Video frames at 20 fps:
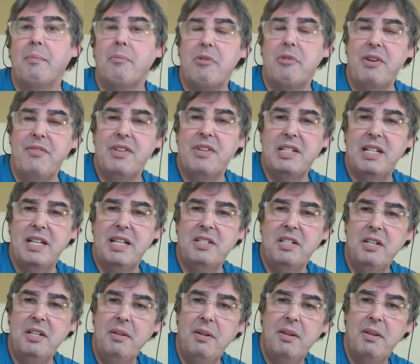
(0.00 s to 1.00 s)
previous
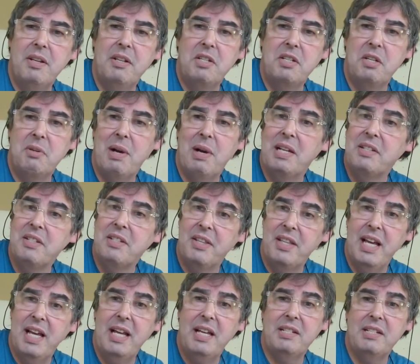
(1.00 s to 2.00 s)
lesson to add to
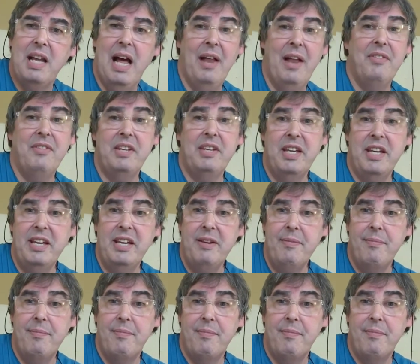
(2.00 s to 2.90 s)
that, and the E.